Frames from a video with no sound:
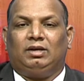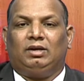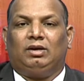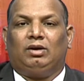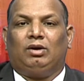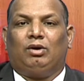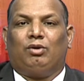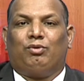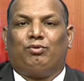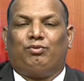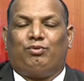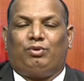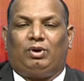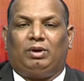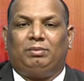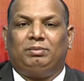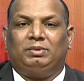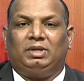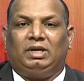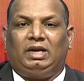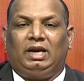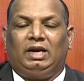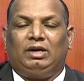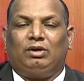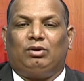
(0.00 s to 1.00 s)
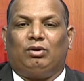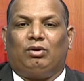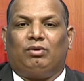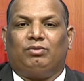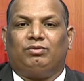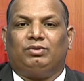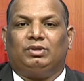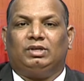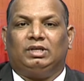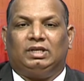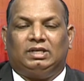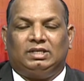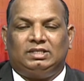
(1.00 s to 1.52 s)
from the date of
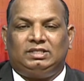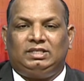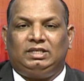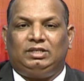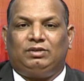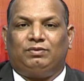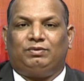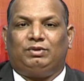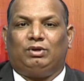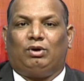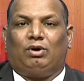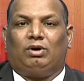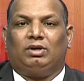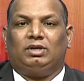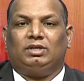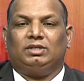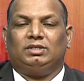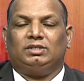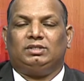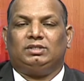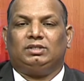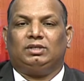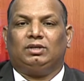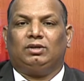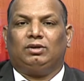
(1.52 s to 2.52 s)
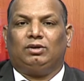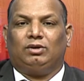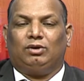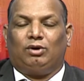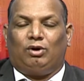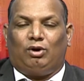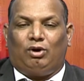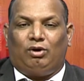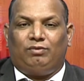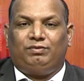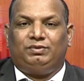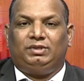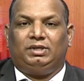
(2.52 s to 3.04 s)
receipt of the orders
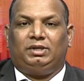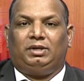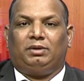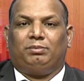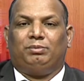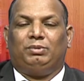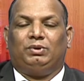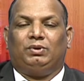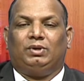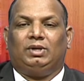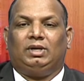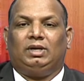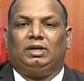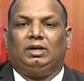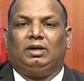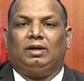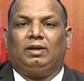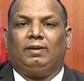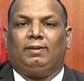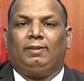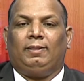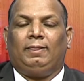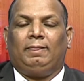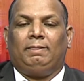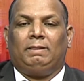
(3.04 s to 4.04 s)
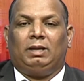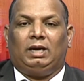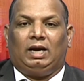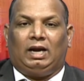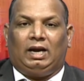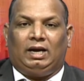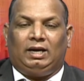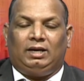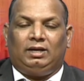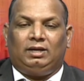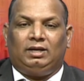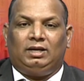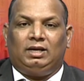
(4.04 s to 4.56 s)
of the tribunal,
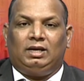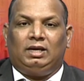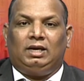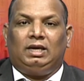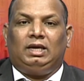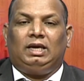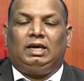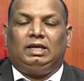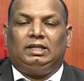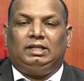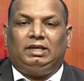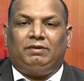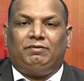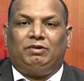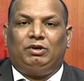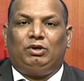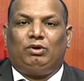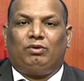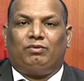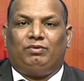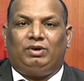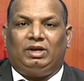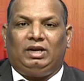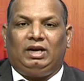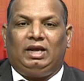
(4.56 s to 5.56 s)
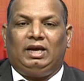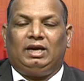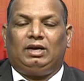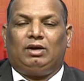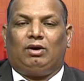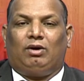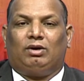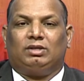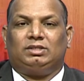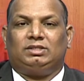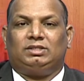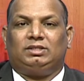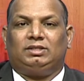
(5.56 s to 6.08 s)
and in the event of delay
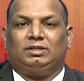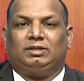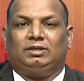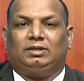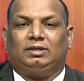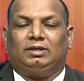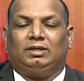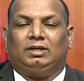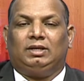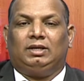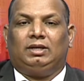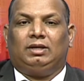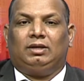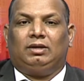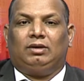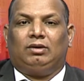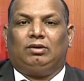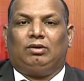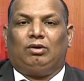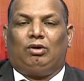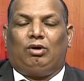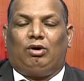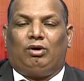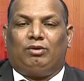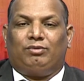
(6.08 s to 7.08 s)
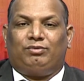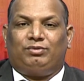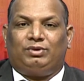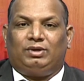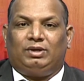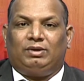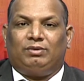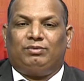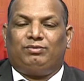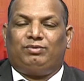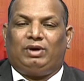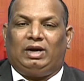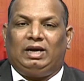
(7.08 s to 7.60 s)
caused of
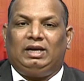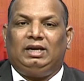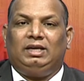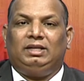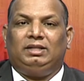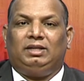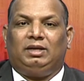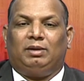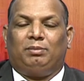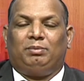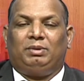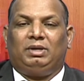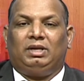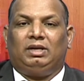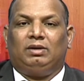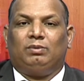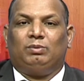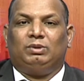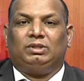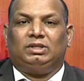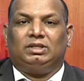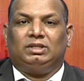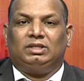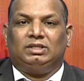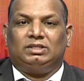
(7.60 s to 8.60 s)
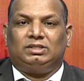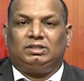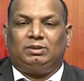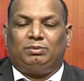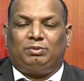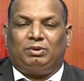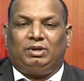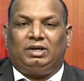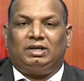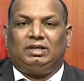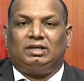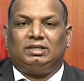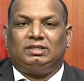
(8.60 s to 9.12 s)
filing the appeal within the
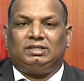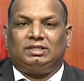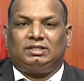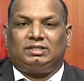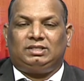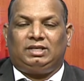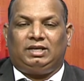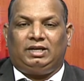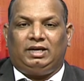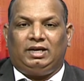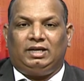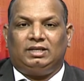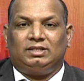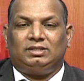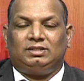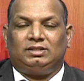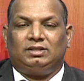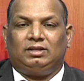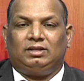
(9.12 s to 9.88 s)
stipulated 60 days,